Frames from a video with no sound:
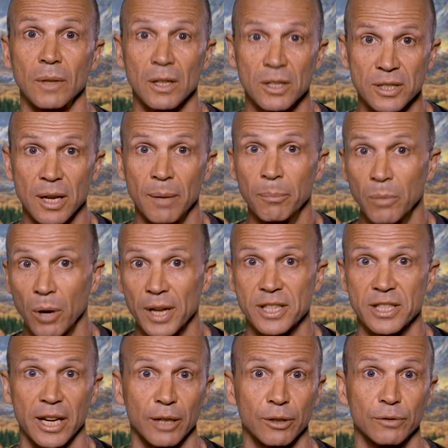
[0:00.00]
Some might
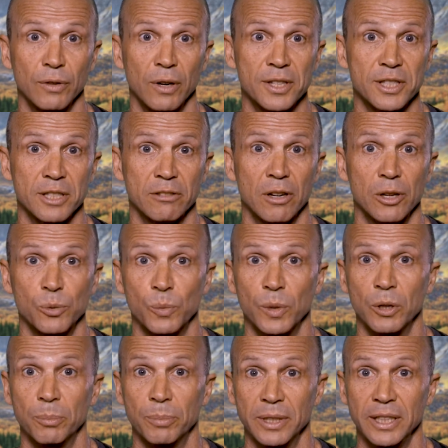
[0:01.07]
sacrifice their own
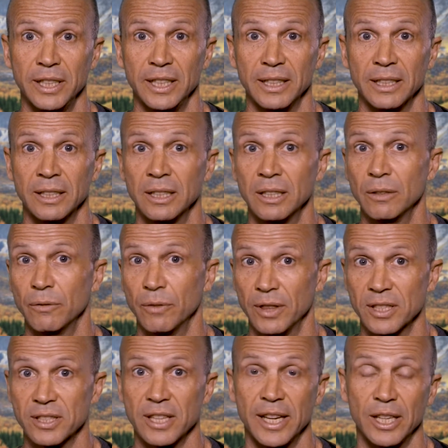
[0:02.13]
well-being for
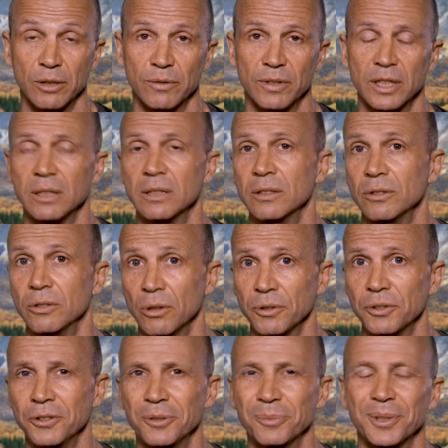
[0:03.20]
the sake of the
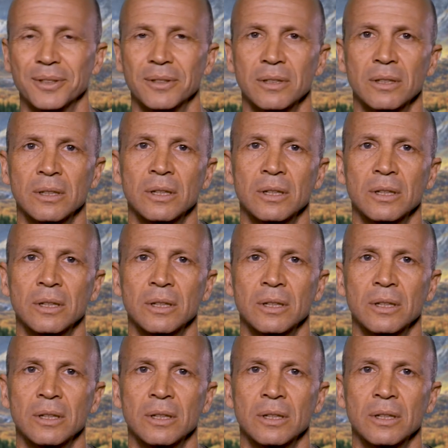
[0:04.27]
non-human.